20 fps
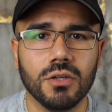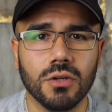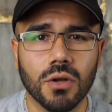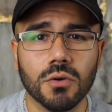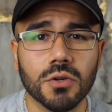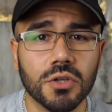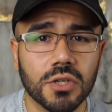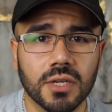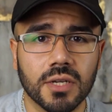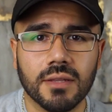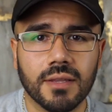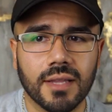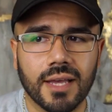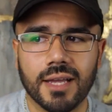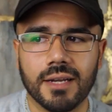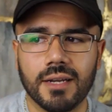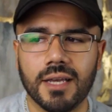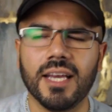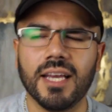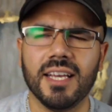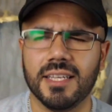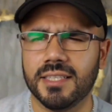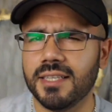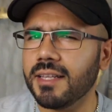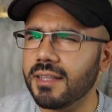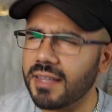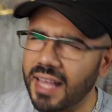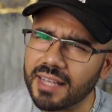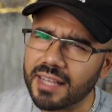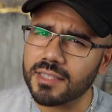notion that is
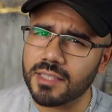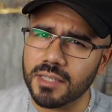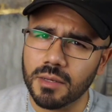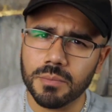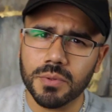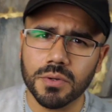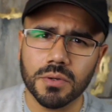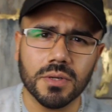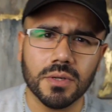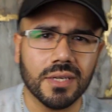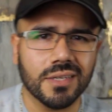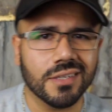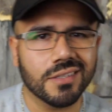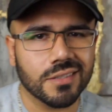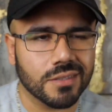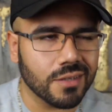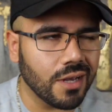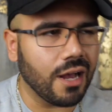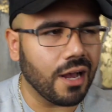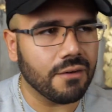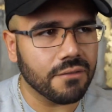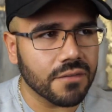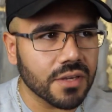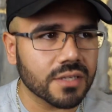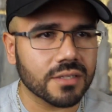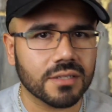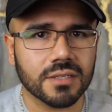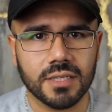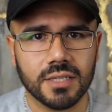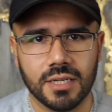it that simple is
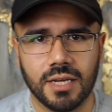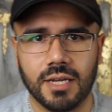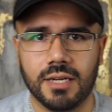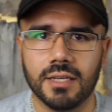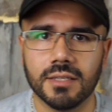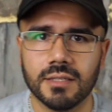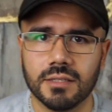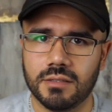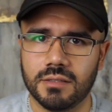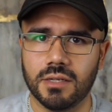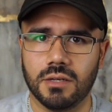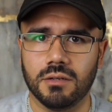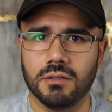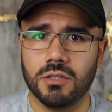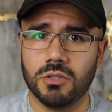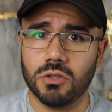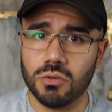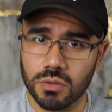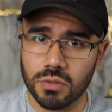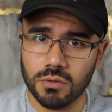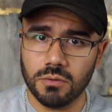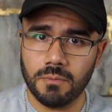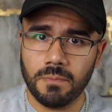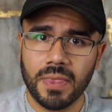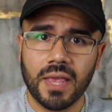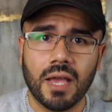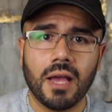obviously not necessarily true.